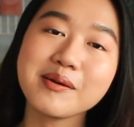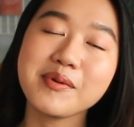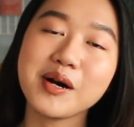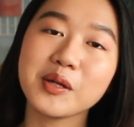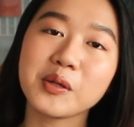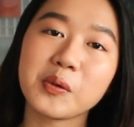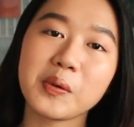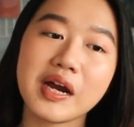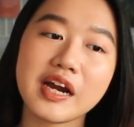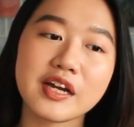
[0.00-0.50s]

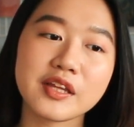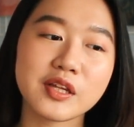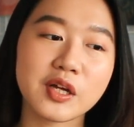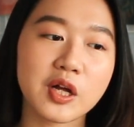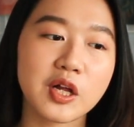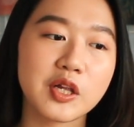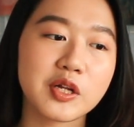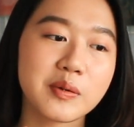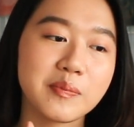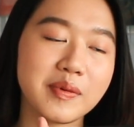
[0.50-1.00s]
about wearing the
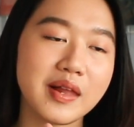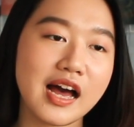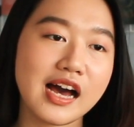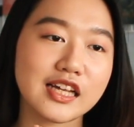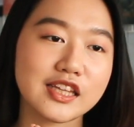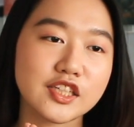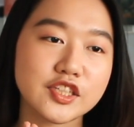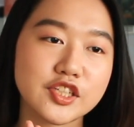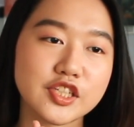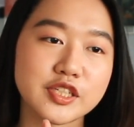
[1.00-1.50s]
color black
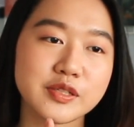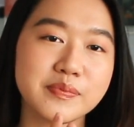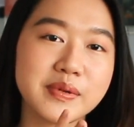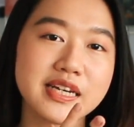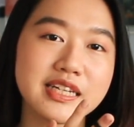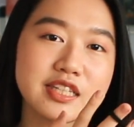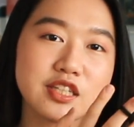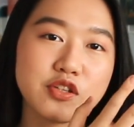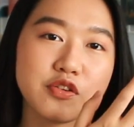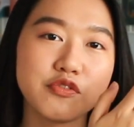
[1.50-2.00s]
that just
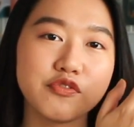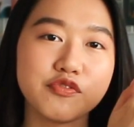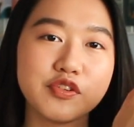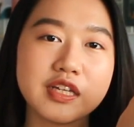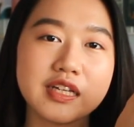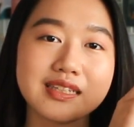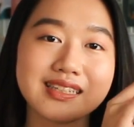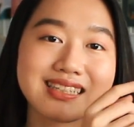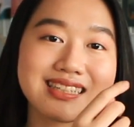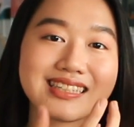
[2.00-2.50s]
makes you
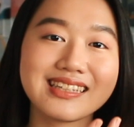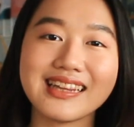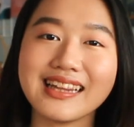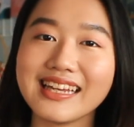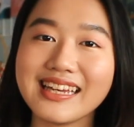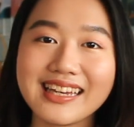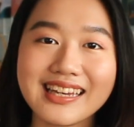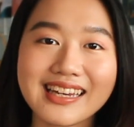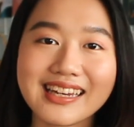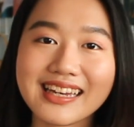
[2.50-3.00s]
feel
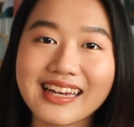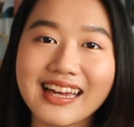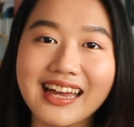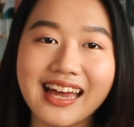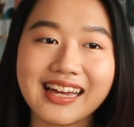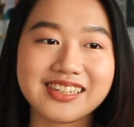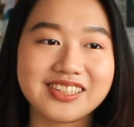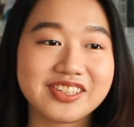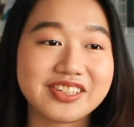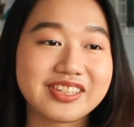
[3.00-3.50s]
sleek
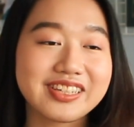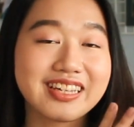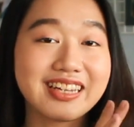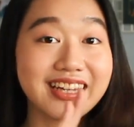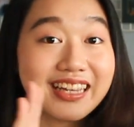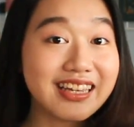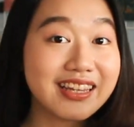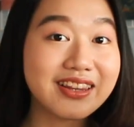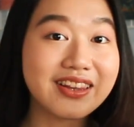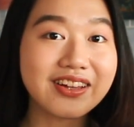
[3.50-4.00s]
and just
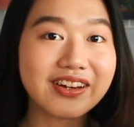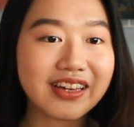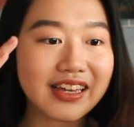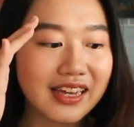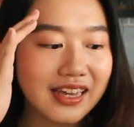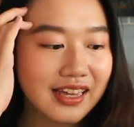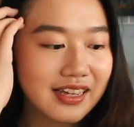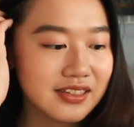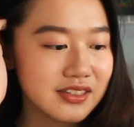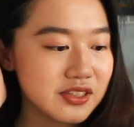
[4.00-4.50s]
clean looking.